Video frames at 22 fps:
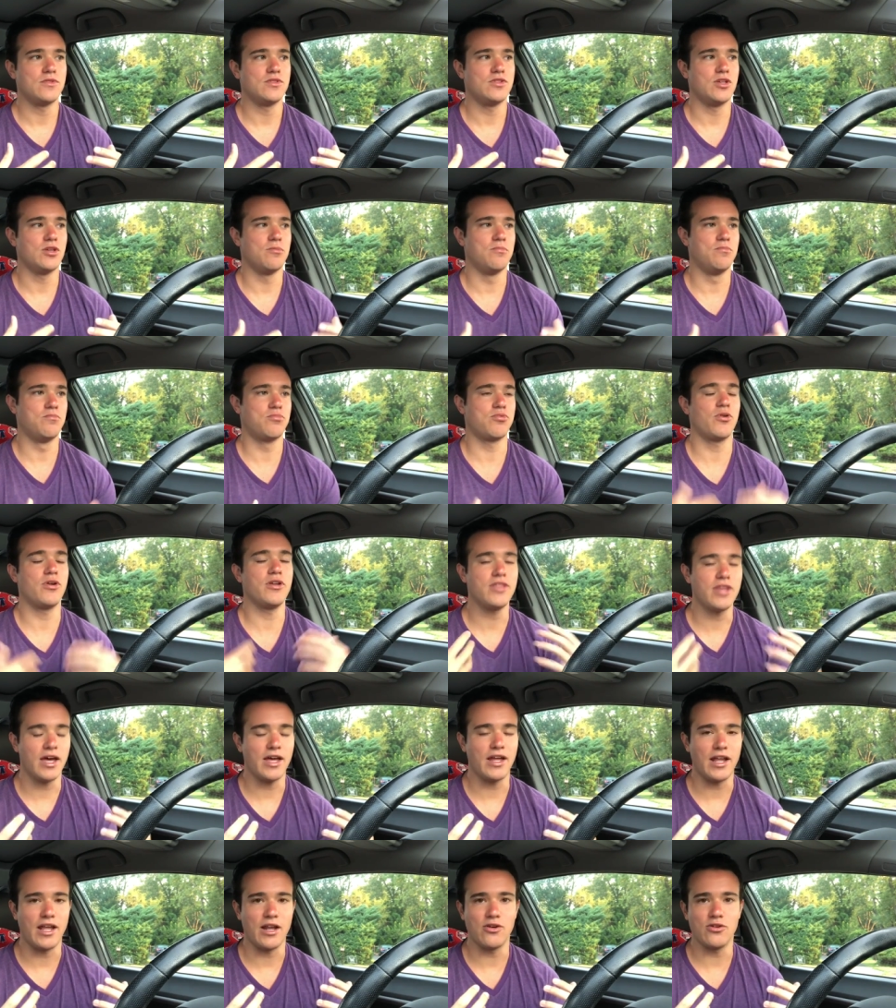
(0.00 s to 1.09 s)
to bring
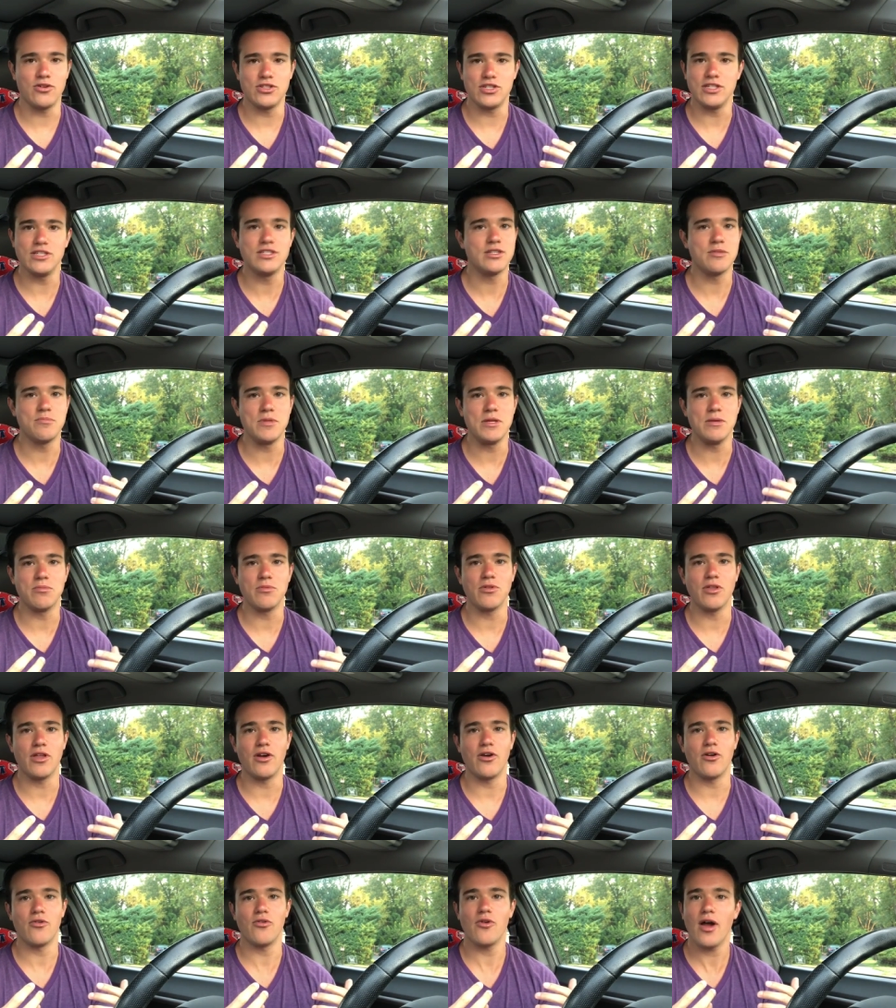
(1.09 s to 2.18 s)
that energy to people
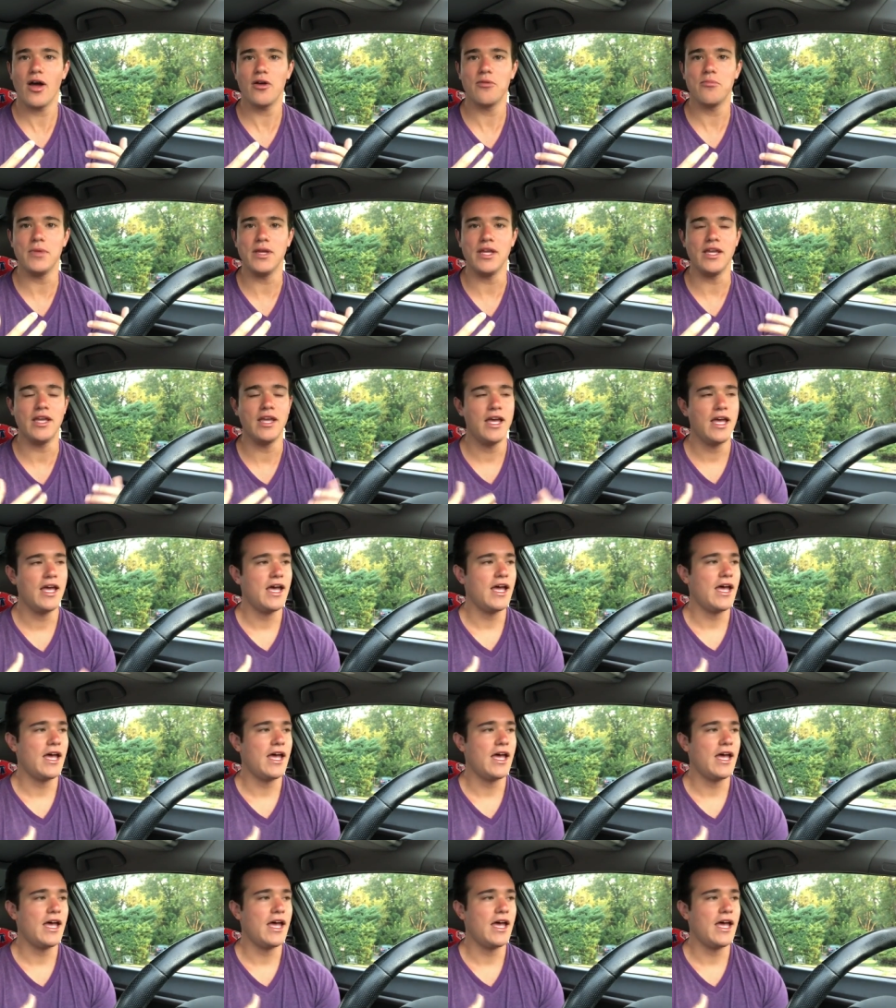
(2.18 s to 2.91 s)
that are around me